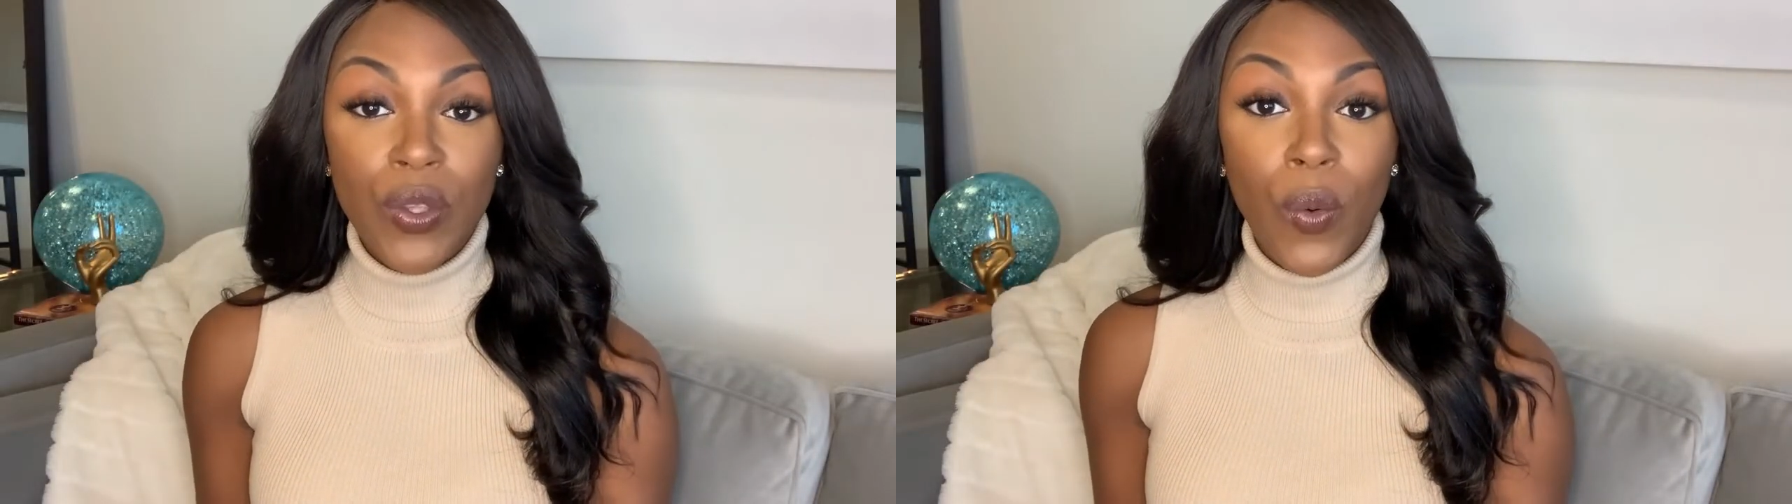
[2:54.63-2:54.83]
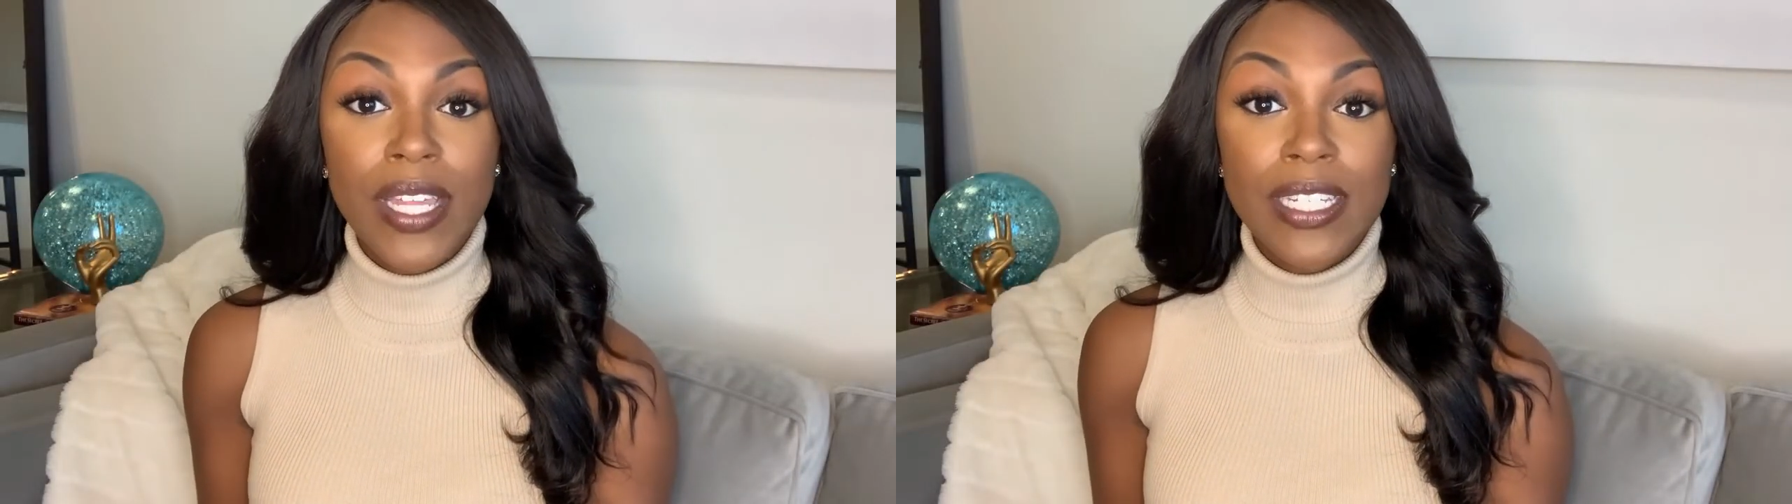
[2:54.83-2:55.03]

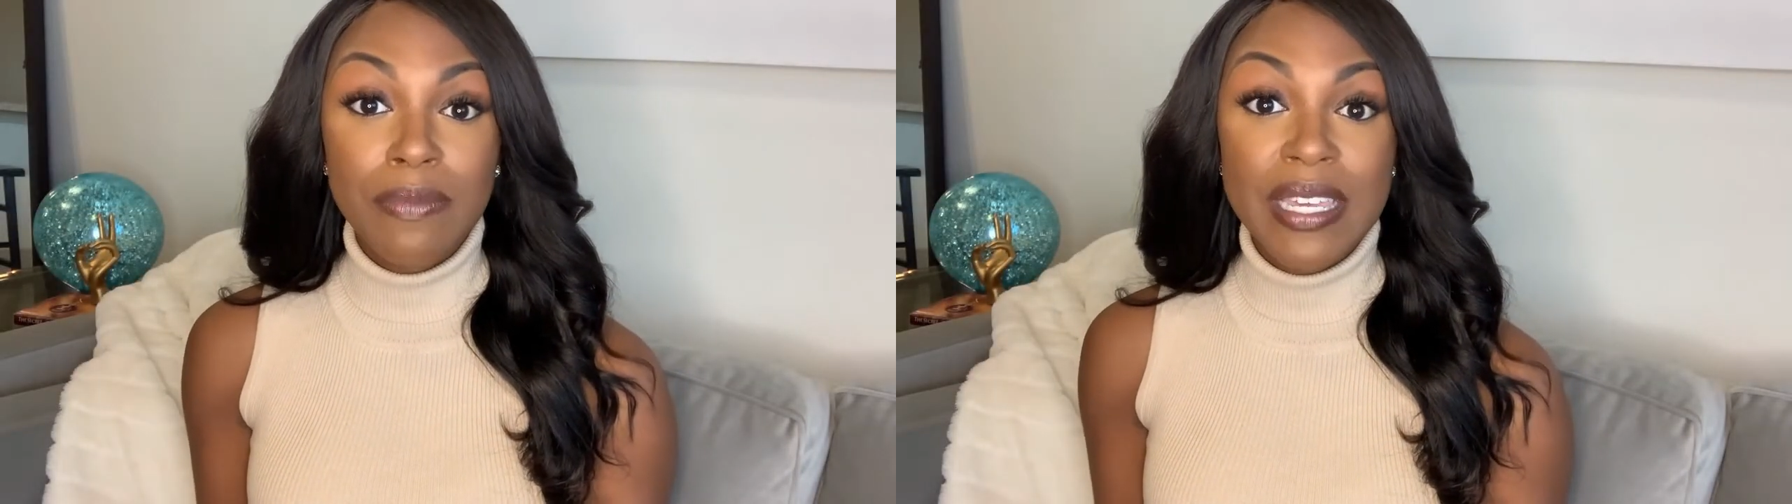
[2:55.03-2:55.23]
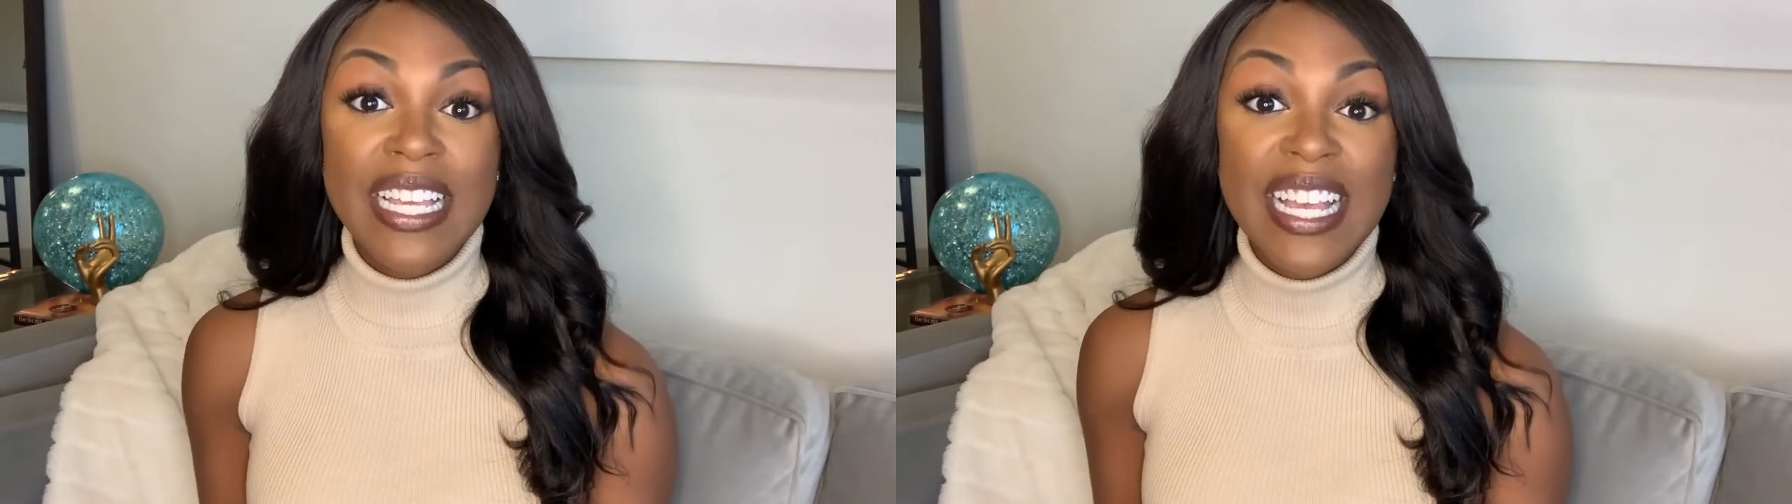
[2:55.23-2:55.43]
going to
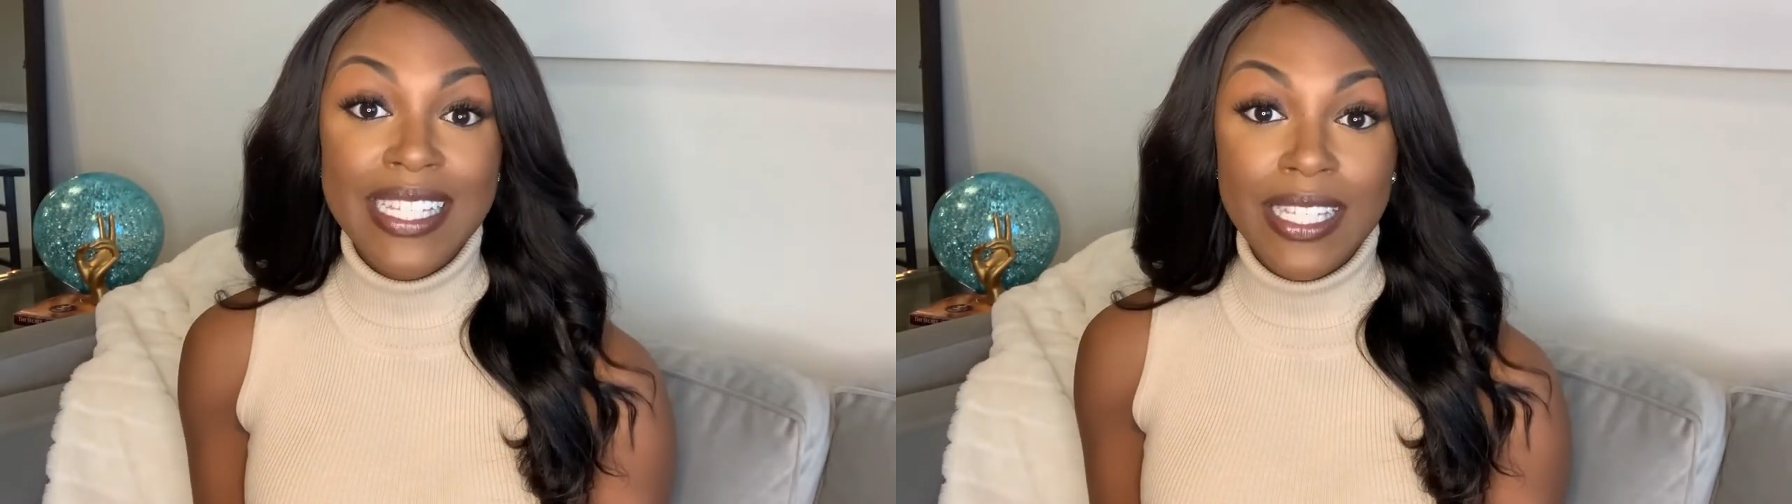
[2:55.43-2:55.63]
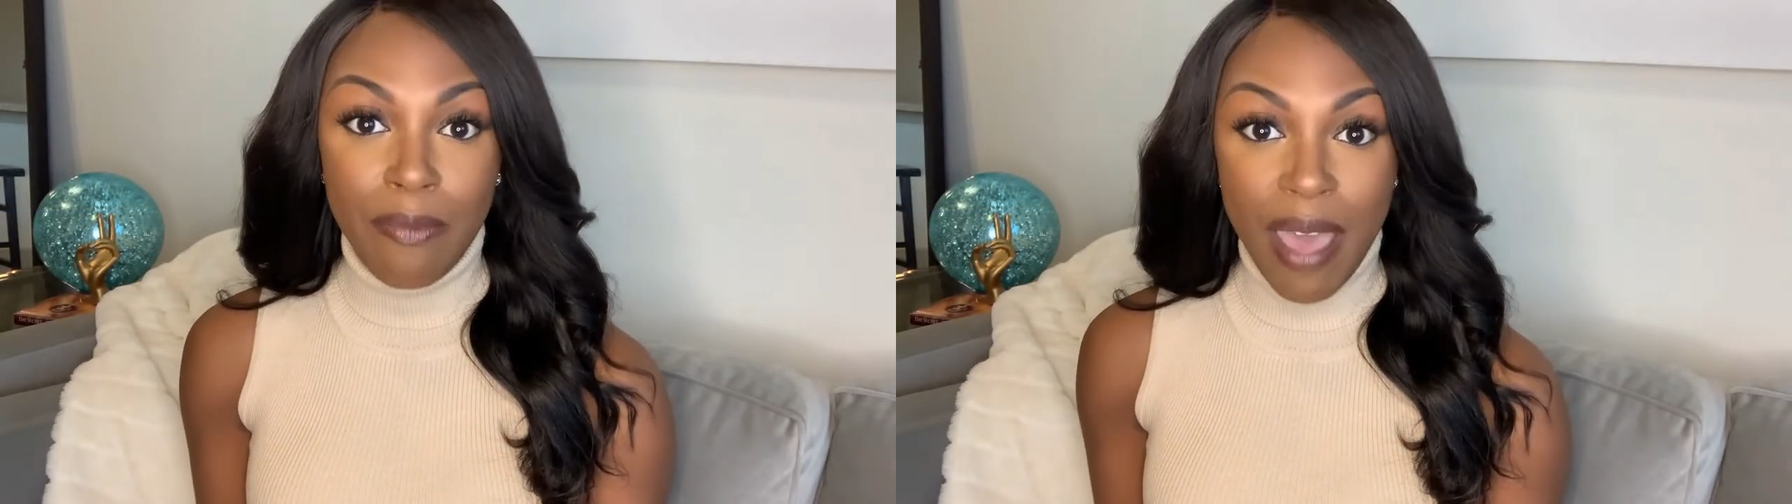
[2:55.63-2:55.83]
be
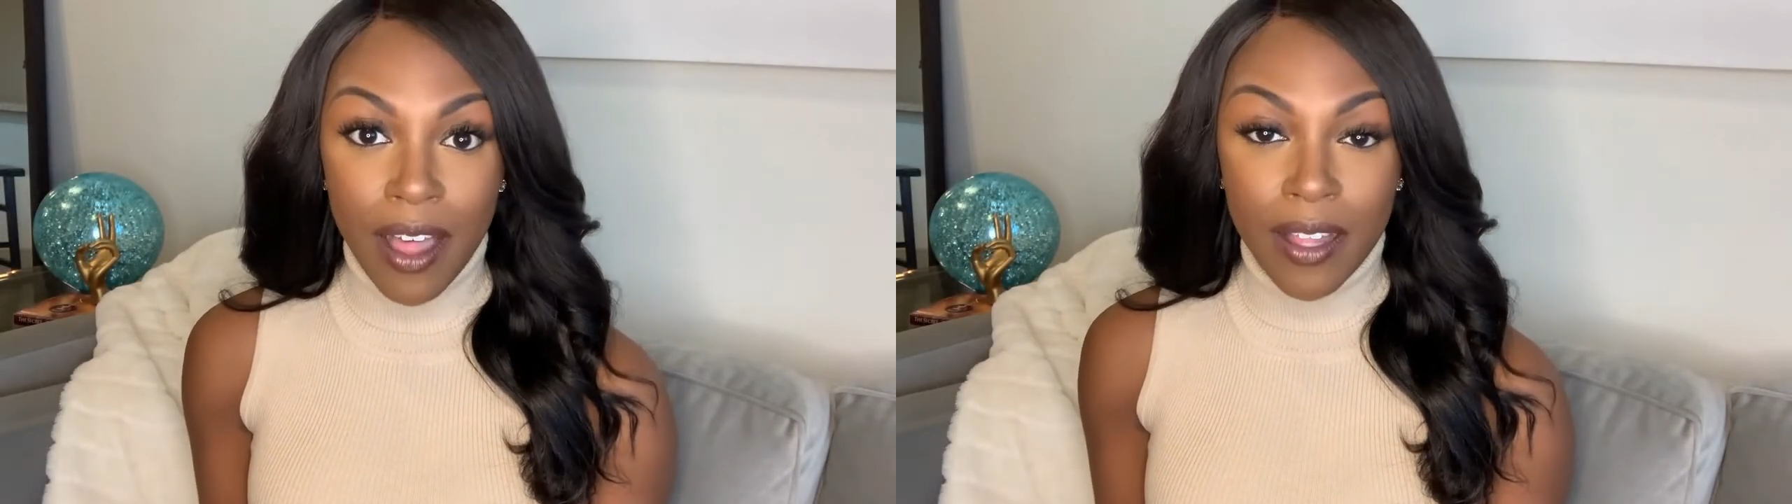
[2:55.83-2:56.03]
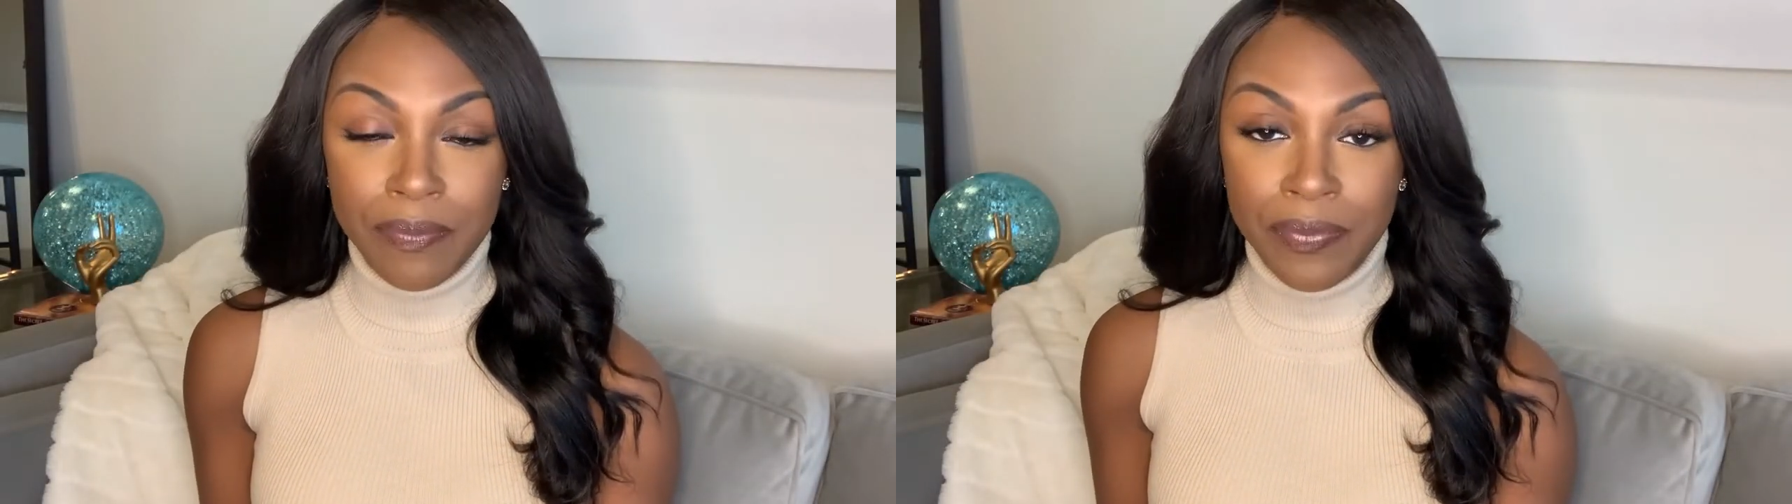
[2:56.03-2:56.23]

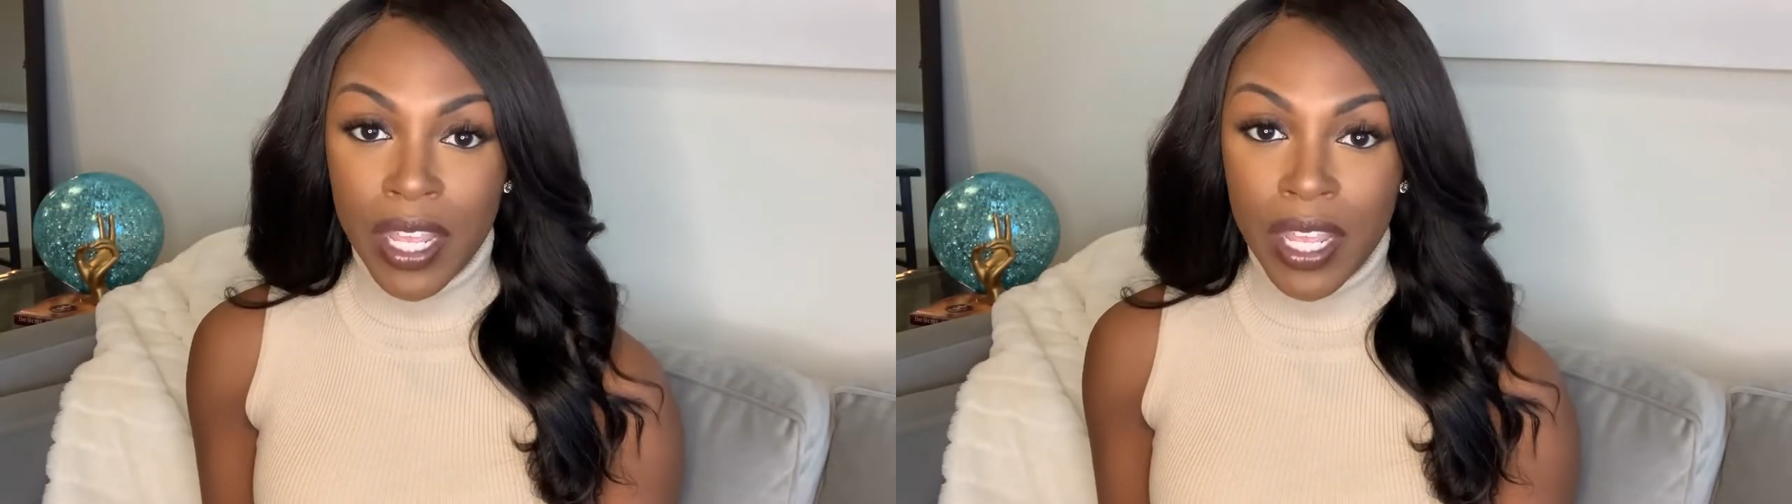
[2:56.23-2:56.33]
smell.